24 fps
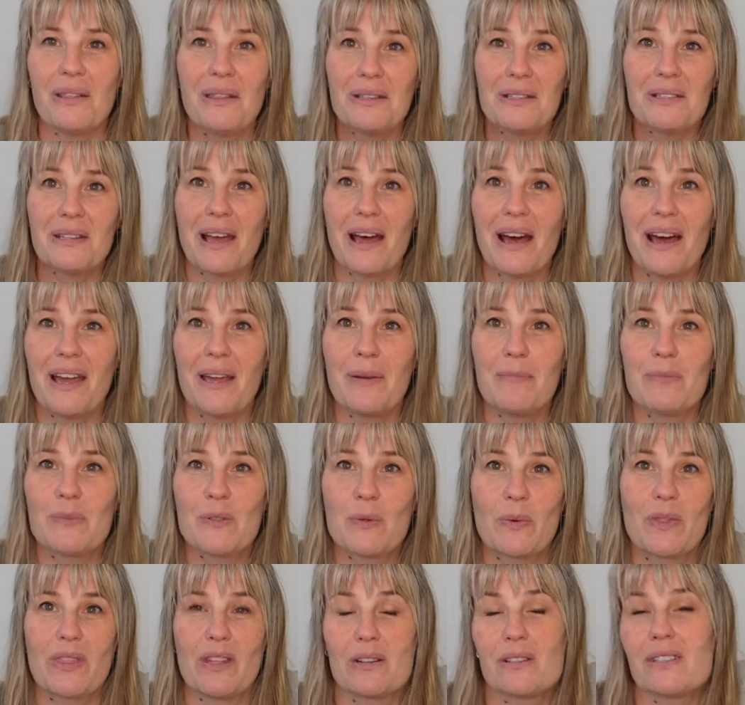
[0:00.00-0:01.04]
of the times
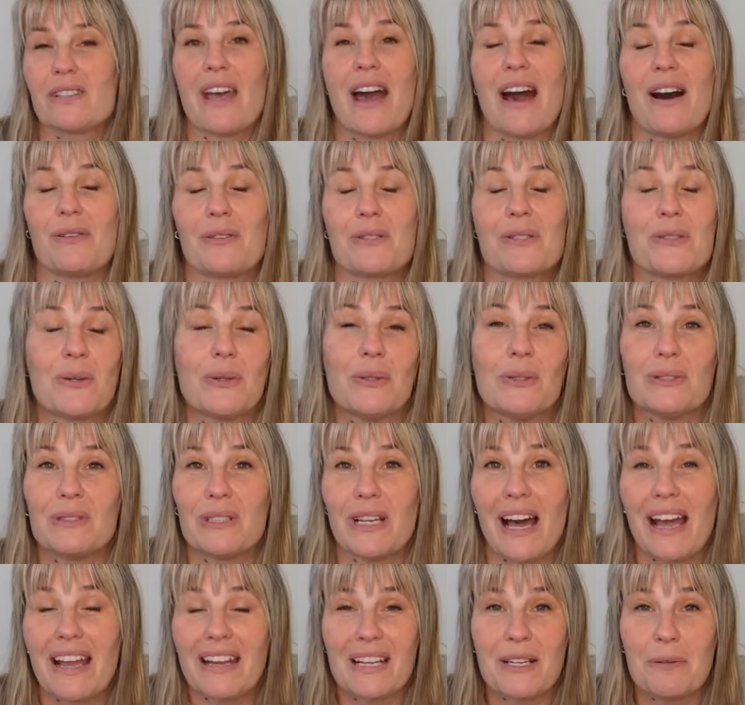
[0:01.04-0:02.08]
when there's household
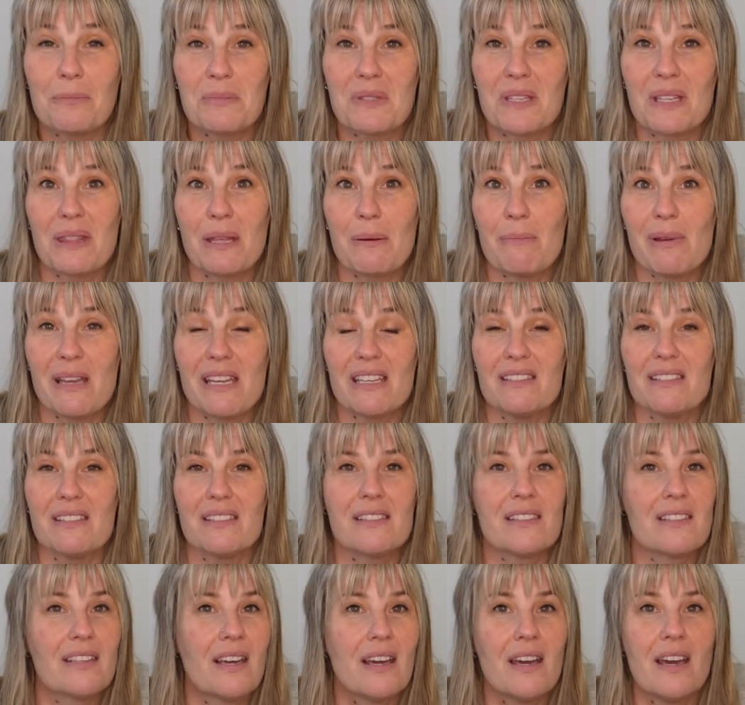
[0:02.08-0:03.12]
items in the
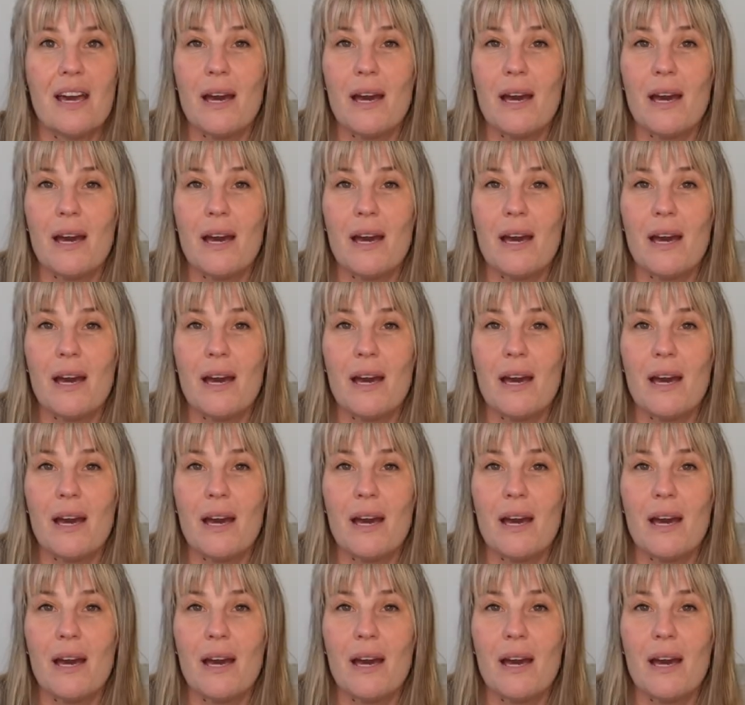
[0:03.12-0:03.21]
bins,